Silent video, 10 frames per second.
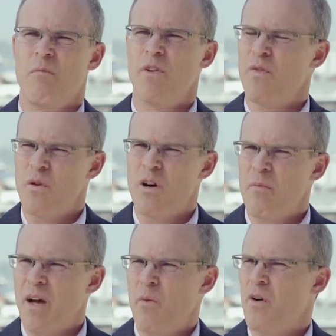
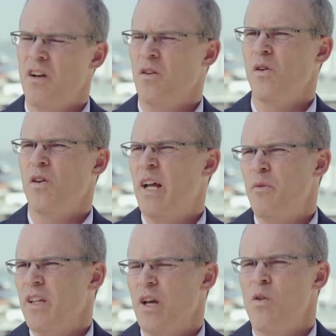Before my work at Google, I had
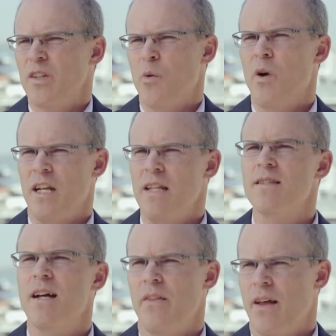really only worked
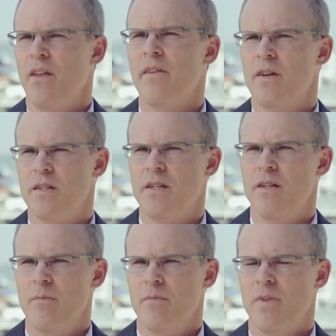inside the healthcare
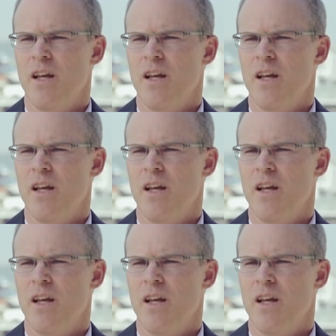system,